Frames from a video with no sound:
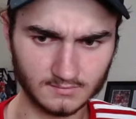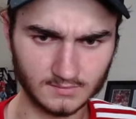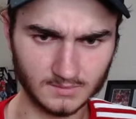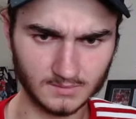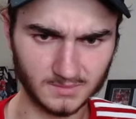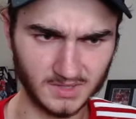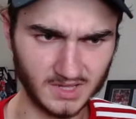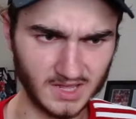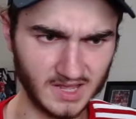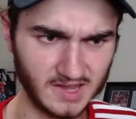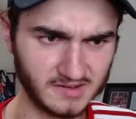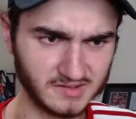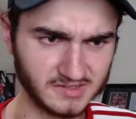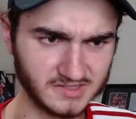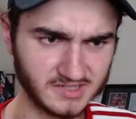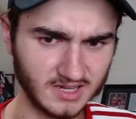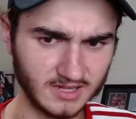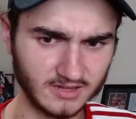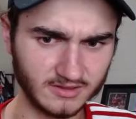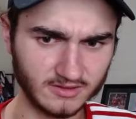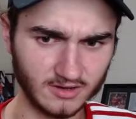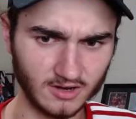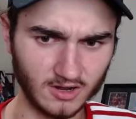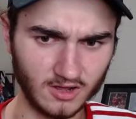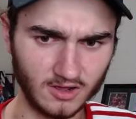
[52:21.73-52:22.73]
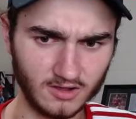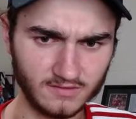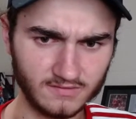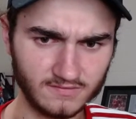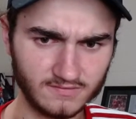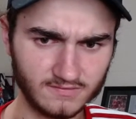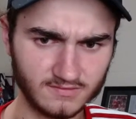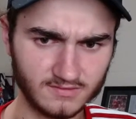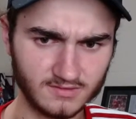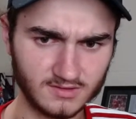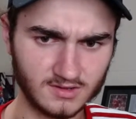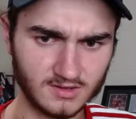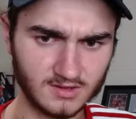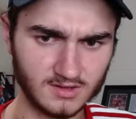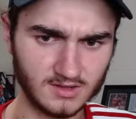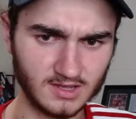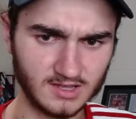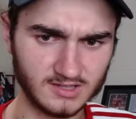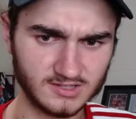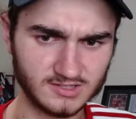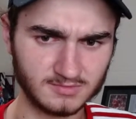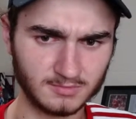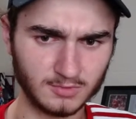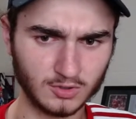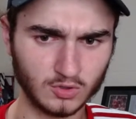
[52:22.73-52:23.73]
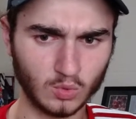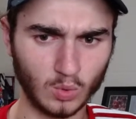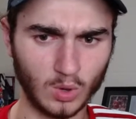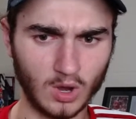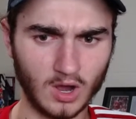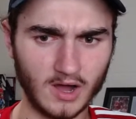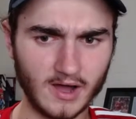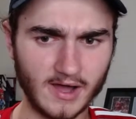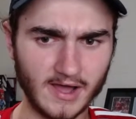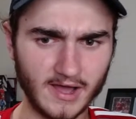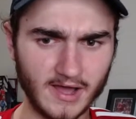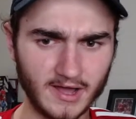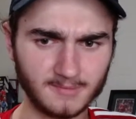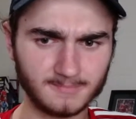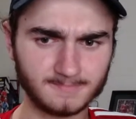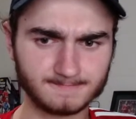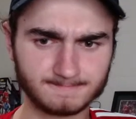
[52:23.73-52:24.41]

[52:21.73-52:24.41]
But here is Lindelof into Maguire.